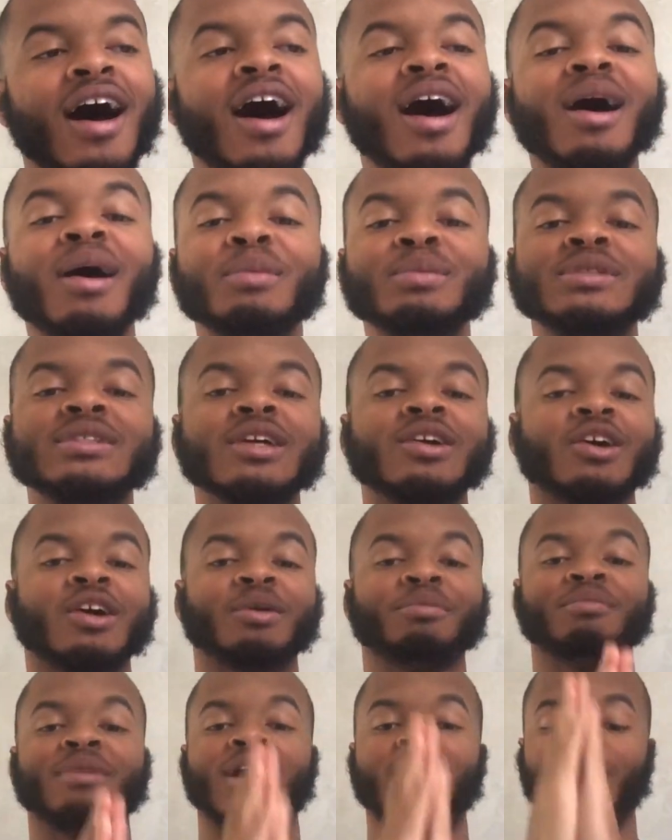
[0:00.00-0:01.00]
I'm
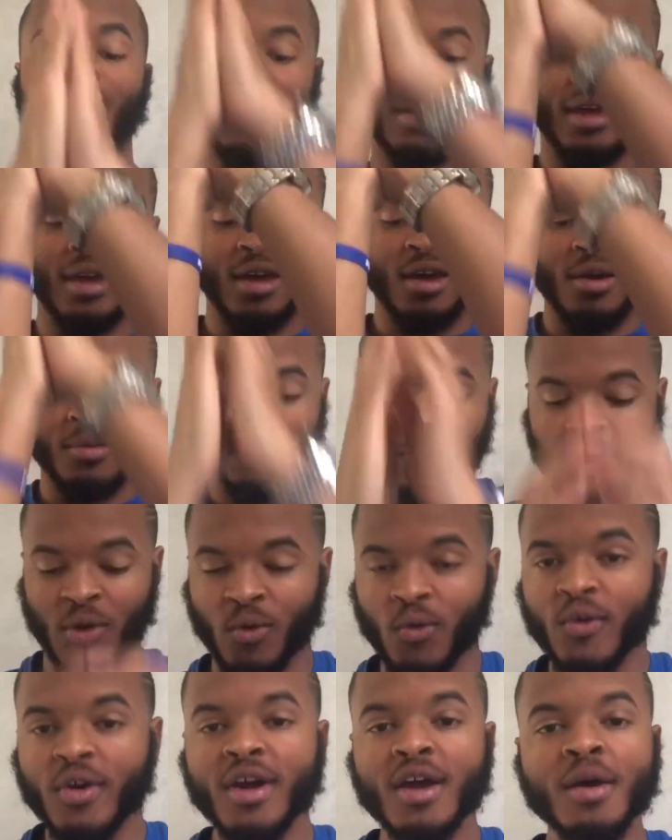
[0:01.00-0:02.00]
talking about the
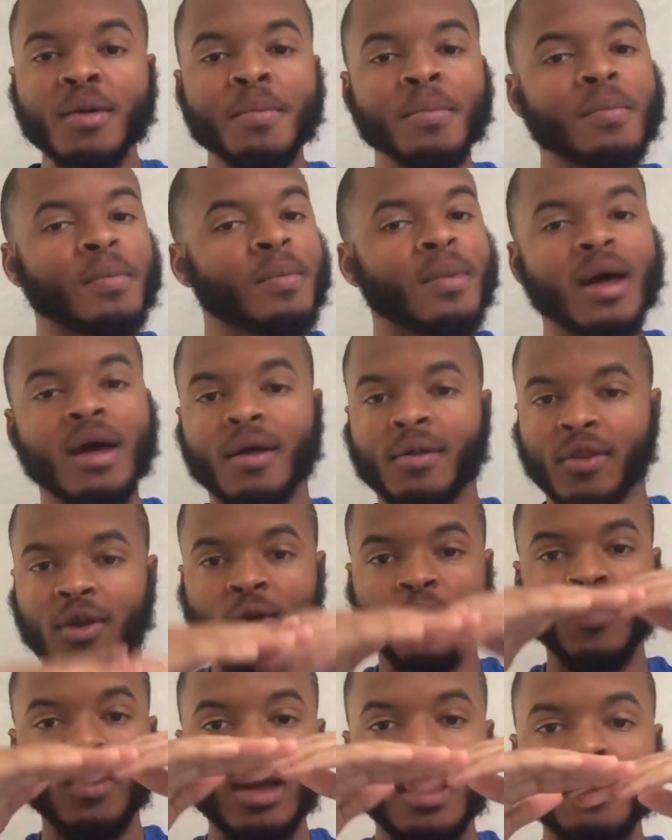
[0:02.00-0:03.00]
rim.
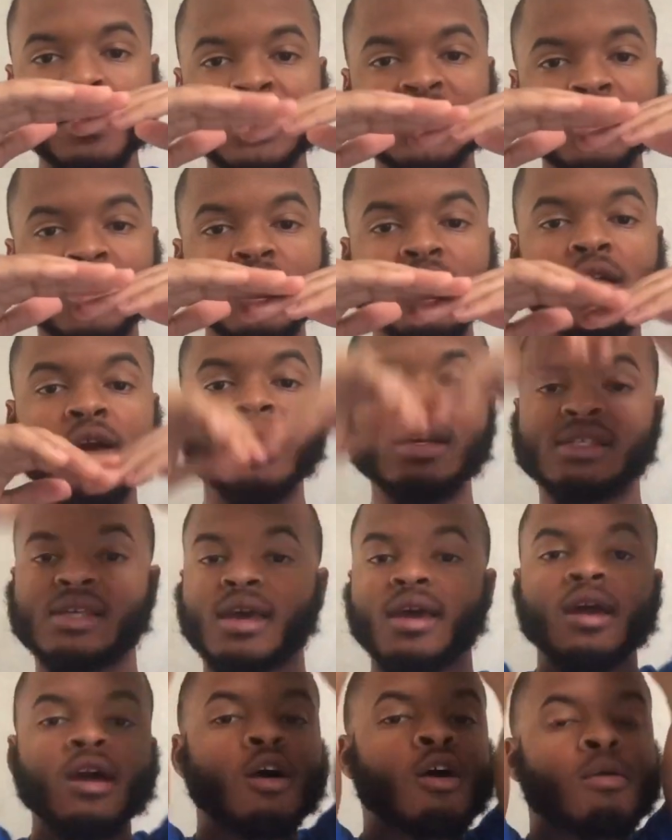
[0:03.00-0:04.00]
The rim is here.
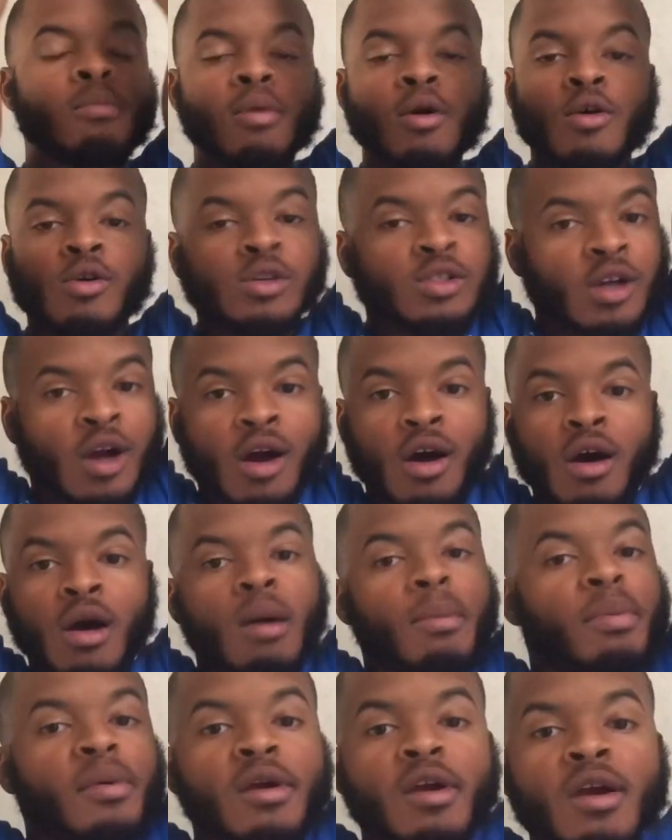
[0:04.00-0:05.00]
His elbows are
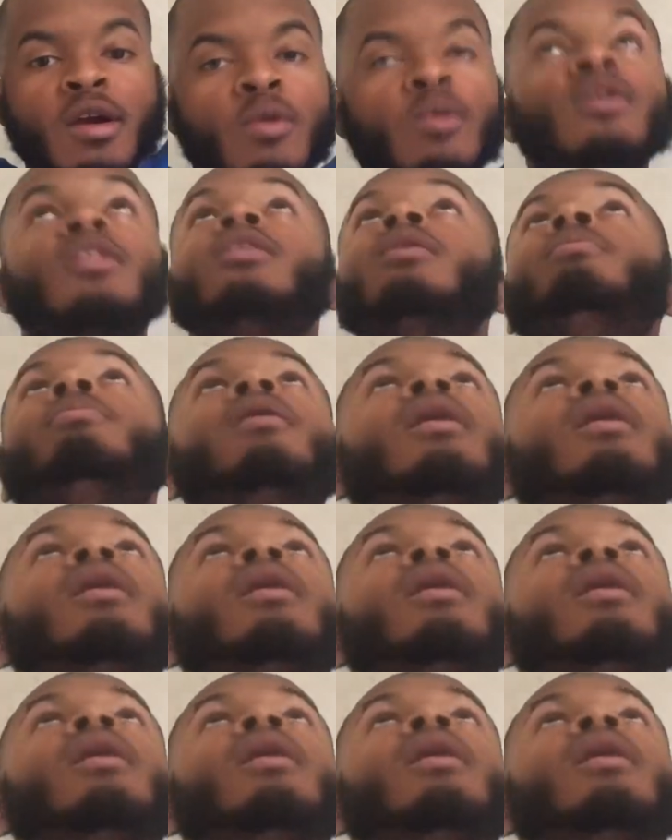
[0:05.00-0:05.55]
up here with the